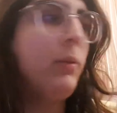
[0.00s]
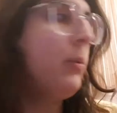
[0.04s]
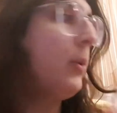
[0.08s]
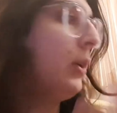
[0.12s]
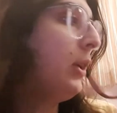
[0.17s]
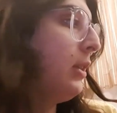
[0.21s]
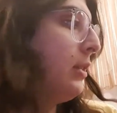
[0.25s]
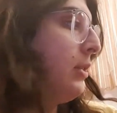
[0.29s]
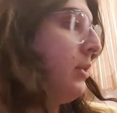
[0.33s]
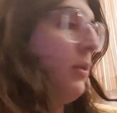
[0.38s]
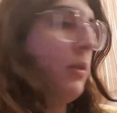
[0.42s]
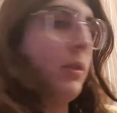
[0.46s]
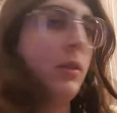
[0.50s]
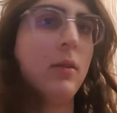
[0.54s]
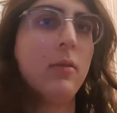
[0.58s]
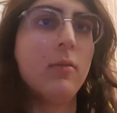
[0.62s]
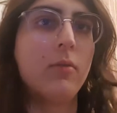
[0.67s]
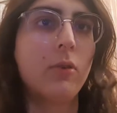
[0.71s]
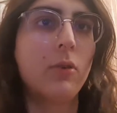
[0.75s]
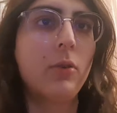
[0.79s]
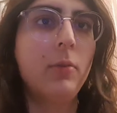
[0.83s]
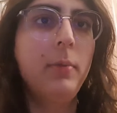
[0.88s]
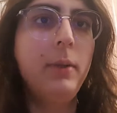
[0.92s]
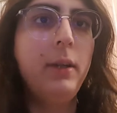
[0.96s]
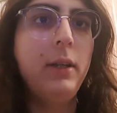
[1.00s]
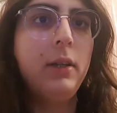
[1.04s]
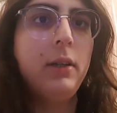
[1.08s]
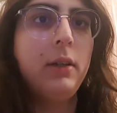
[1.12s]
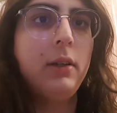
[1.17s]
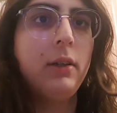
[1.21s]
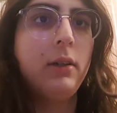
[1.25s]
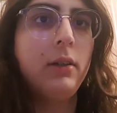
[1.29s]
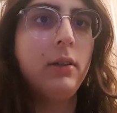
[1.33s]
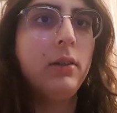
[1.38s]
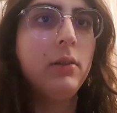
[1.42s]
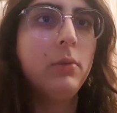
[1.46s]
One is using a worm
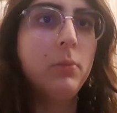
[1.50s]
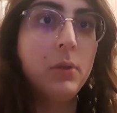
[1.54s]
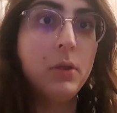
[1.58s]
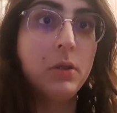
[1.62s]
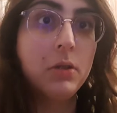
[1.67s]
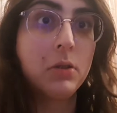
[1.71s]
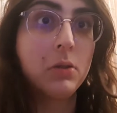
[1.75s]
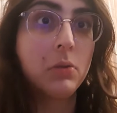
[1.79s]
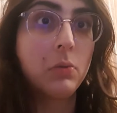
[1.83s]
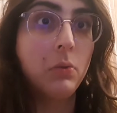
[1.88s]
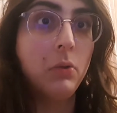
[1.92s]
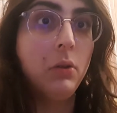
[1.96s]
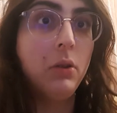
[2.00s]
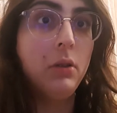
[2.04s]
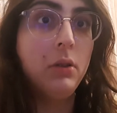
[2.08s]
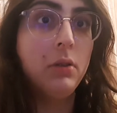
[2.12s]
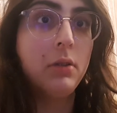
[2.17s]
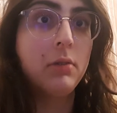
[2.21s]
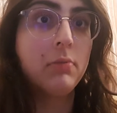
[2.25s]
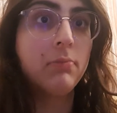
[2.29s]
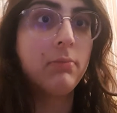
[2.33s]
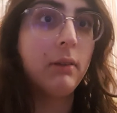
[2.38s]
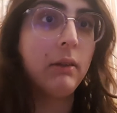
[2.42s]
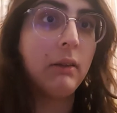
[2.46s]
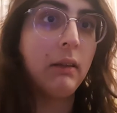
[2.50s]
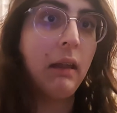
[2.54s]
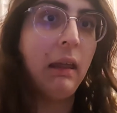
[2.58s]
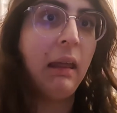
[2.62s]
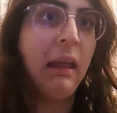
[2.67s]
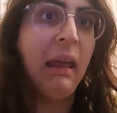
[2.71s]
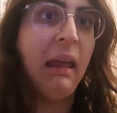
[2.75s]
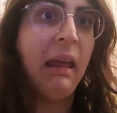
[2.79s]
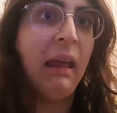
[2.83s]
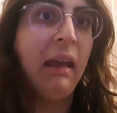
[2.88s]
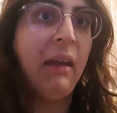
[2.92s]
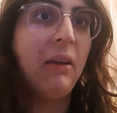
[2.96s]
gear, which works, but
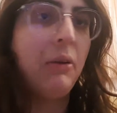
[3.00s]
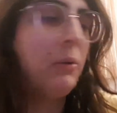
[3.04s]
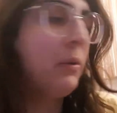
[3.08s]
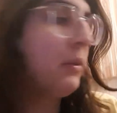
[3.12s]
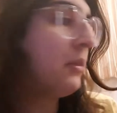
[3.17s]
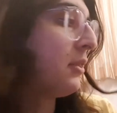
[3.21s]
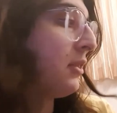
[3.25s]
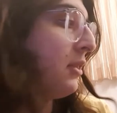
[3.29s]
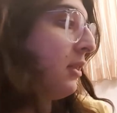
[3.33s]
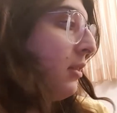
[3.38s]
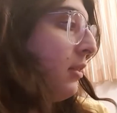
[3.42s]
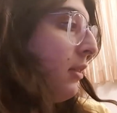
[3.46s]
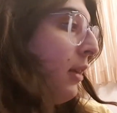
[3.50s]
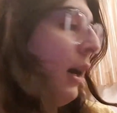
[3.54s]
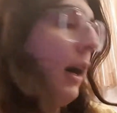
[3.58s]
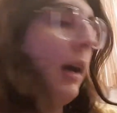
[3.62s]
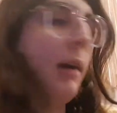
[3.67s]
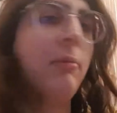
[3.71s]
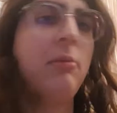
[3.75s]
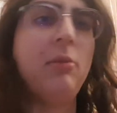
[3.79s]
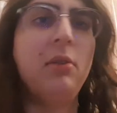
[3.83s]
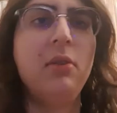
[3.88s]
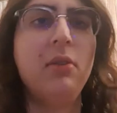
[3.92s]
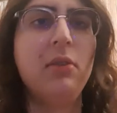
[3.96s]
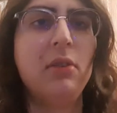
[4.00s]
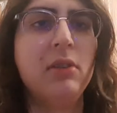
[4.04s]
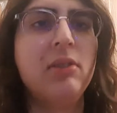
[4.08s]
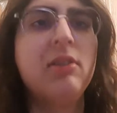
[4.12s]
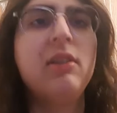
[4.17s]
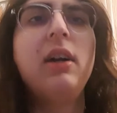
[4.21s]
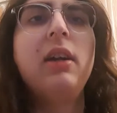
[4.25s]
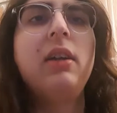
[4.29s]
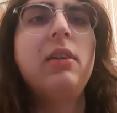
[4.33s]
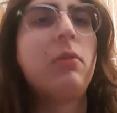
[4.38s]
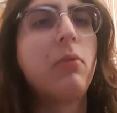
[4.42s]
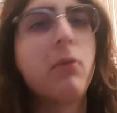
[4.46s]
who has the time to
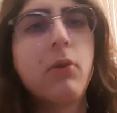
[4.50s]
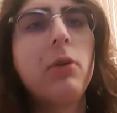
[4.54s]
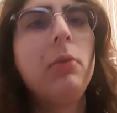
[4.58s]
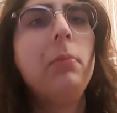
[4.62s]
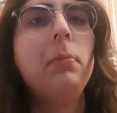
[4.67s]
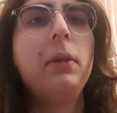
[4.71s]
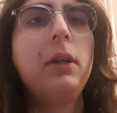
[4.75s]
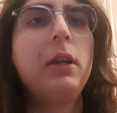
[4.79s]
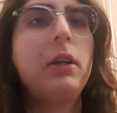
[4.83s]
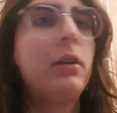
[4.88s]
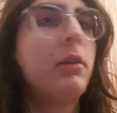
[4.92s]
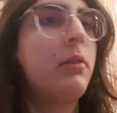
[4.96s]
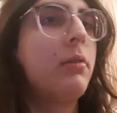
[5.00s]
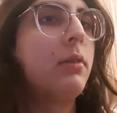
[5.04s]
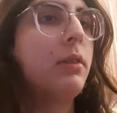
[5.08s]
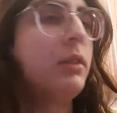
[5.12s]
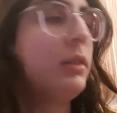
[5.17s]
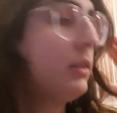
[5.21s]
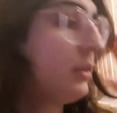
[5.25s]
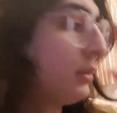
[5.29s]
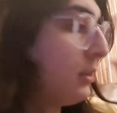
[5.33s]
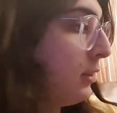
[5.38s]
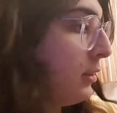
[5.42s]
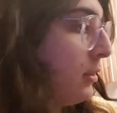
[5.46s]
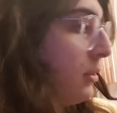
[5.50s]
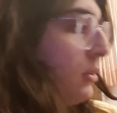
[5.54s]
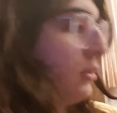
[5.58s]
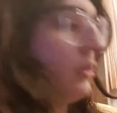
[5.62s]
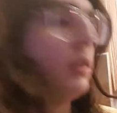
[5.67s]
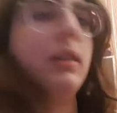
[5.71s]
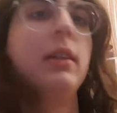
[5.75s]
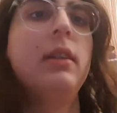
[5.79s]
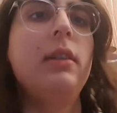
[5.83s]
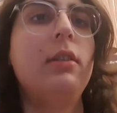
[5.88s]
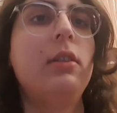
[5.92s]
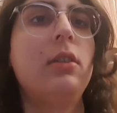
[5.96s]
design a worm gear? This is
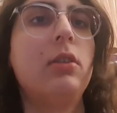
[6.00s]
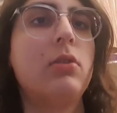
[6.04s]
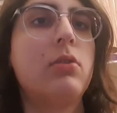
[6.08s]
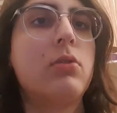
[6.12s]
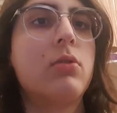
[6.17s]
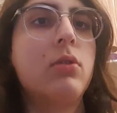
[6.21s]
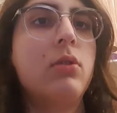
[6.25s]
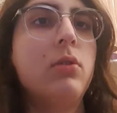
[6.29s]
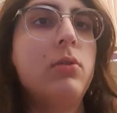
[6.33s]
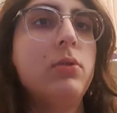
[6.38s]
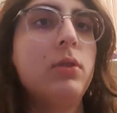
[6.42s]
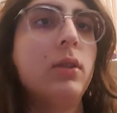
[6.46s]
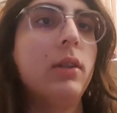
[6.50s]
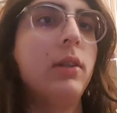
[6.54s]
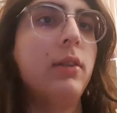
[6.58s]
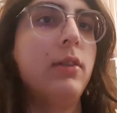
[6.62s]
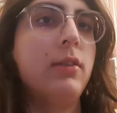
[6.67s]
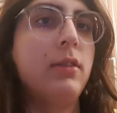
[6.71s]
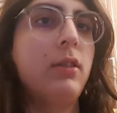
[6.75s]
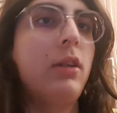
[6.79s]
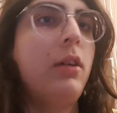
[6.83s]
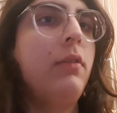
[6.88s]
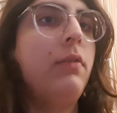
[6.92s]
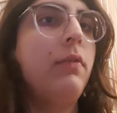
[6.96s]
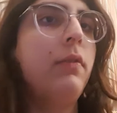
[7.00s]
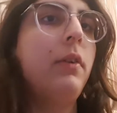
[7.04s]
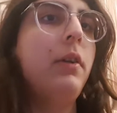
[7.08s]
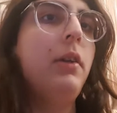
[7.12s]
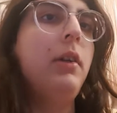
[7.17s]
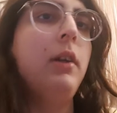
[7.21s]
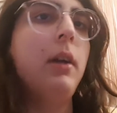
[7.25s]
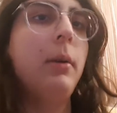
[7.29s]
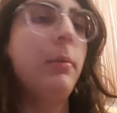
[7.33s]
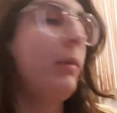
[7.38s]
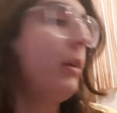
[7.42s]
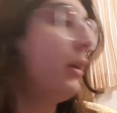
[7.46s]
an easier solution in software.
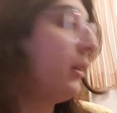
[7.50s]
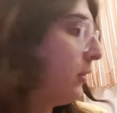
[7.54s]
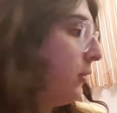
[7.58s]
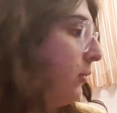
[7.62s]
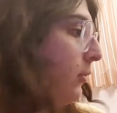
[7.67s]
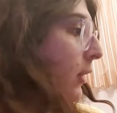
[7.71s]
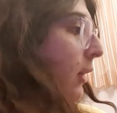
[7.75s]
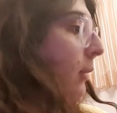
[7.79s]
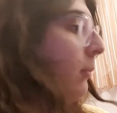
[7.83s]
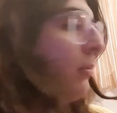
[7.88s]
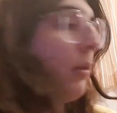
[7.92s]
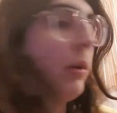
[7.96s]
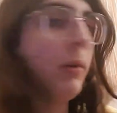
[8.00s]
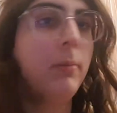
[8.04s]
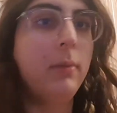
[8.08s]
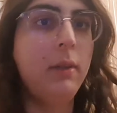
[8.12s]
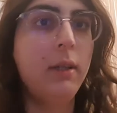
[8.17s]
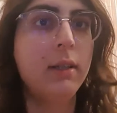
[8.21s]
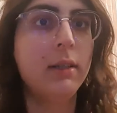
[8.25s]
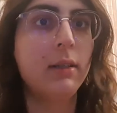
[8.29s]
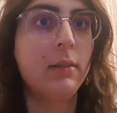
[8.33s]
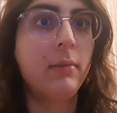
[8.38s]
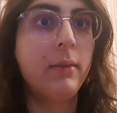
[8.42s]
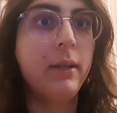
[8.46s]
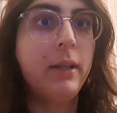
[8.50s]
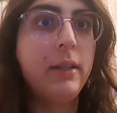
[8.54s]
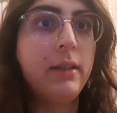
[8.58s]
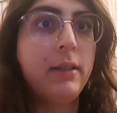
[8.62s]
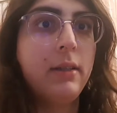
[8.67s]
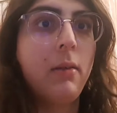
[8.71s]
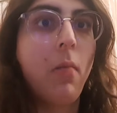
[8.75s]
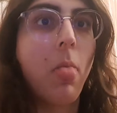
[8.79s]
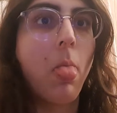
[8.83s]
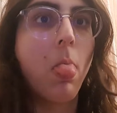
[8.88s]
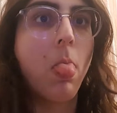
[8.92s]
I'm gonna do that probably because I'm lazy.